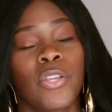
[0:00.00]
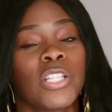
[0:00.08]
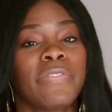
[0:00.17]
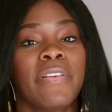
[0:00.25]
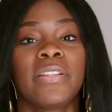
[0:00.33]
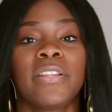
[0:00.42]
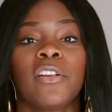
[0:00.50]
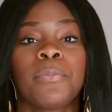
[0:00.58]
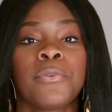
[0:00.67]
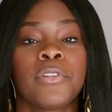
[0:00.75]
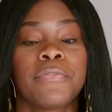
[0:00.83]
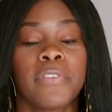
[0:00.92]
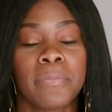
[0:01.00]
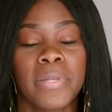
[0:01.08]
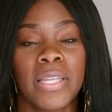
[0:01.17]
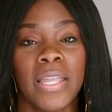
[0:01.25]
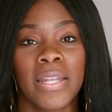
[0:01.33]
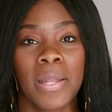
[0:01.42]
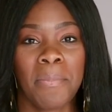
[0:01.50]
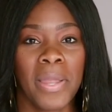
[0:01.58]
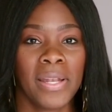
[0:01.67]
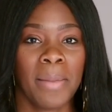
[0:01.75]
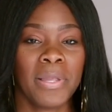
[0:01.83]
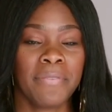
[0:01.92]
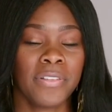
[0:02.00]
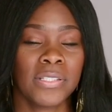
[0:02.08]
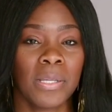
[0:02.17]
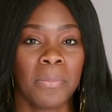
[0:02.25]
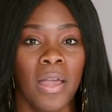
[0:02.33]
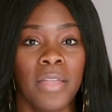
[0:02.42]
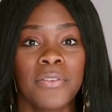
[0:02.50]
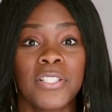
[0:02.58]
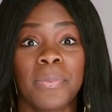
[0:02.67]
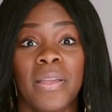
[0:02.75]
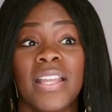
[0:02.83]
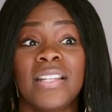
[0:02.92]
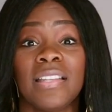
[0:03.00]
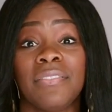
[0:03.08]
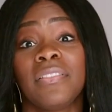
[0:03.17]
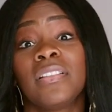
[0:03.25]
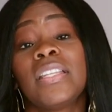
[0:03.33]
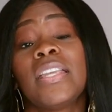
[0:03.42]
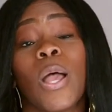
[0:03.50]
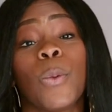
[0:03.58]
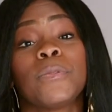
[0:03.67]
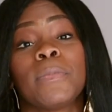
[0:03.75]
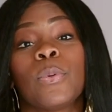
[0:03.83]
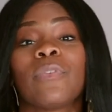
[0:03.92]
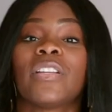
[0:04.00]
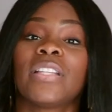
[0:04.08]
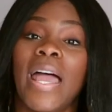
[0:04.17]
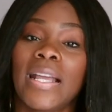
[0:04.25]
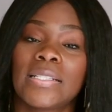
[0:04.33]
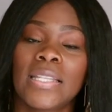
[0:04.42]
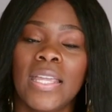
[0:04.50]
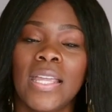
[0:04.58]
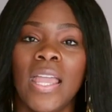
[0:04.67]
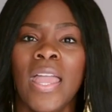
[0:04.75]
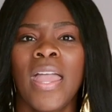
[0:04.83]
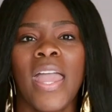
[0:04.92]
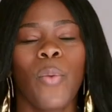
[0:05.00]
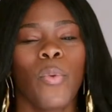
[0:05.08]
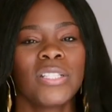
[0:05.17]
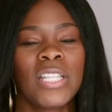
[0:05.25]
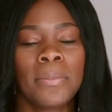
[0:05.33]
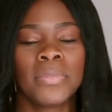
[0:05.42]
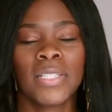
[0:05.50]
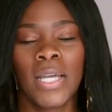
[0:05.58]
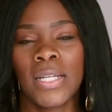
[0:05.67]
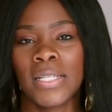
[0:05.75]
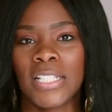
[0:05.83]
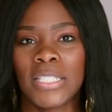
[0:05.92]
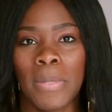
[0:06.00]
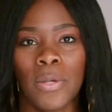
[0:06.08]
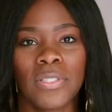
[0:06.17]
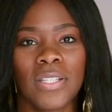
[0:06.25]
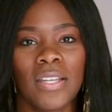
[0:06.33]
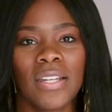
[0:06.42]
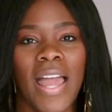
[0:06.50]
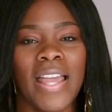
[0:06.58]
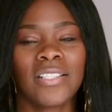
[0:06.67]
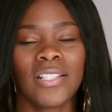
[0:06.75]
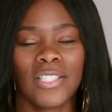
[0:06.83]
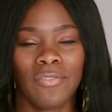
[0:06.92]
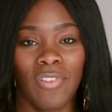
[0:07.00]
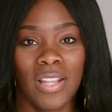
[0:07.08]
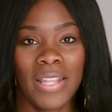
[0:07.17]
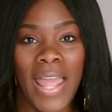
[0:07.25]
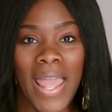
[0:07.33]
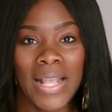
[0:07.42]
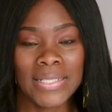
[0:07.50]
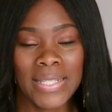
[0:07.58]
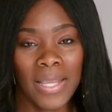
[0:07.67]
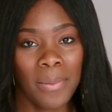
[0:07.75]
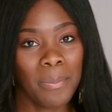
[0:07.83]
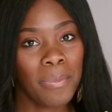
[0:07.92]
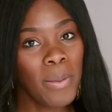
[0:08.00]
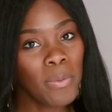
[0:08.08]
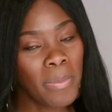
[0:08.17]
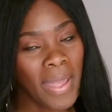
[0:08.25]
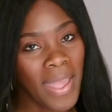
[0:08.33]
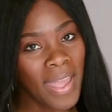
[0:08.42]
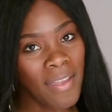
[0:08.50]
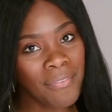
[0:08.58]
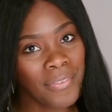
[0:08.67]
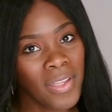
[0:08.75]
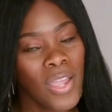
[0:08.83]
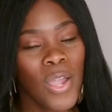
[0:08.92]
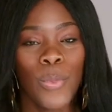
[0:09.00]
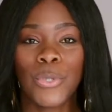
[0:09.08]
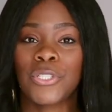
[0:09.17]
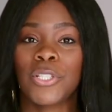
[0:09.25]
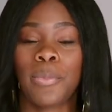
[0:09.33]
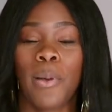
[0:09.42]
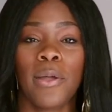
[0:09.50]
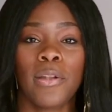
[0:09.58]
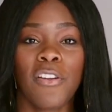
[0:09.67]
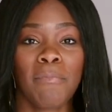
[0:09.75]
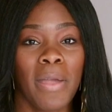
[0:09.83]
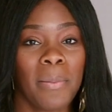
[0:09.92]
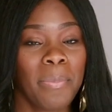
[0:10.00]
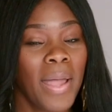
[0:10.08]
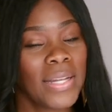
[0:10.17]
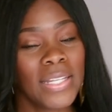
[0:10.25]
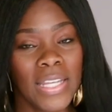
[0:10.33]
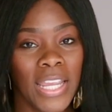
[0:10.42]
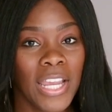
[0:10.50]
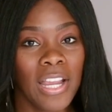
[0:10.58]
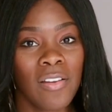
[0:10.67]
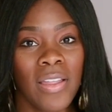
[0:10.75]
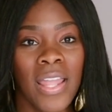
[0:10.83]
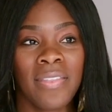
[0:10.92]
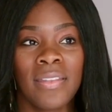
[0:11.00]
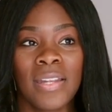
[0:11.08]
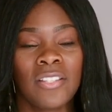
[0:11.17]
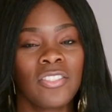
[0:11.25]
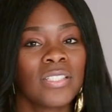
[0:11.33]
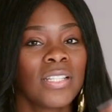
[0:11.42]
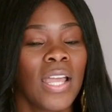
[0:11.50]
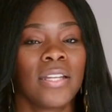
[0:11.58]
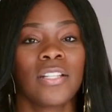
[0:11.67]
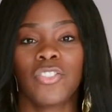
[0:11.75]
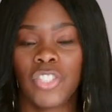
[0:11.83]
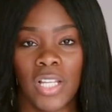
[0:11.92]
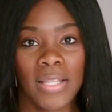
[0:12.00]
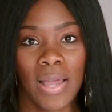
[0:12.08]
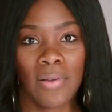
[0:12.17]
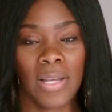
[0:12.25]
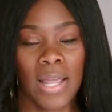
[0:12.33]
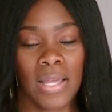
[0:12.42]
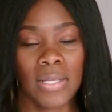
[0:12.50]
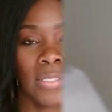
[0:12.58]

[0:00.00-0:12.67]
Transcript: So it's very therapeutic for me, and it may not be for some others, but it definitely helps me with relaxing. And once I'm done and it smells good, I just relax, take a bubble bath, which is a part of my body care, and then I just kind of chill out, guys.